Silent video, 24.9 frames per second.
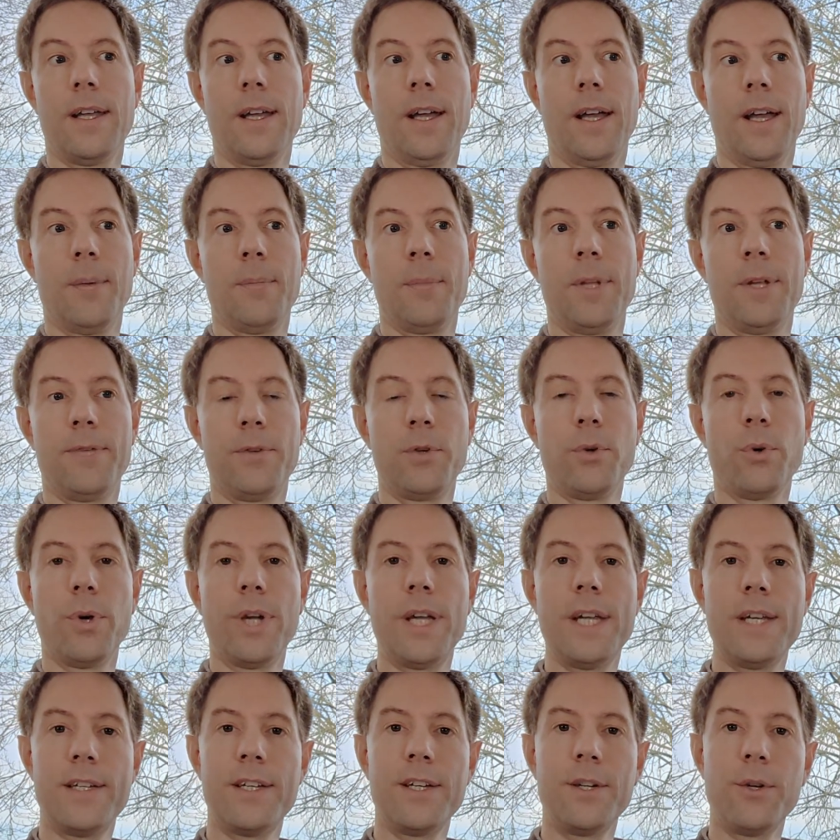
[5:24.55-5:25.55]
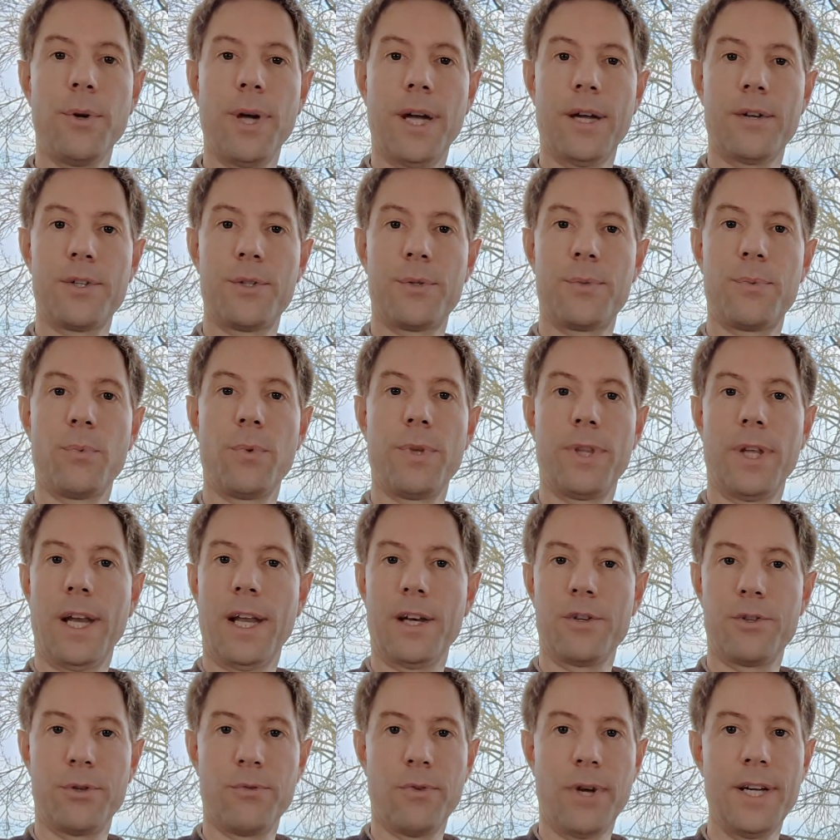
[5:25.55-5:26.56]
If you're heating your house with
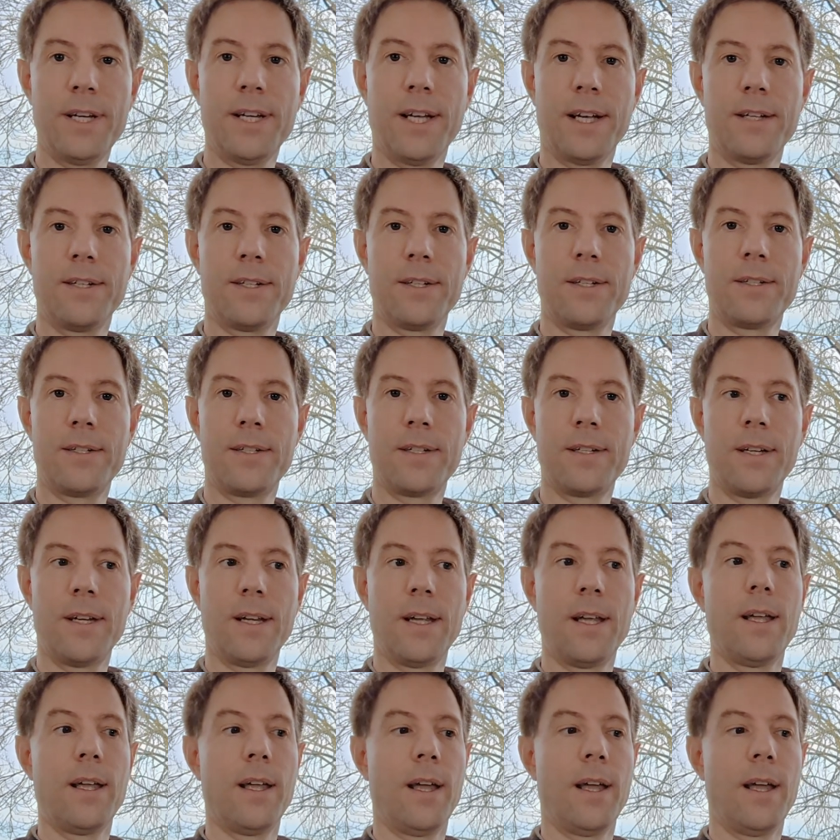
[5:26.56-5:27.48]
electric radiators,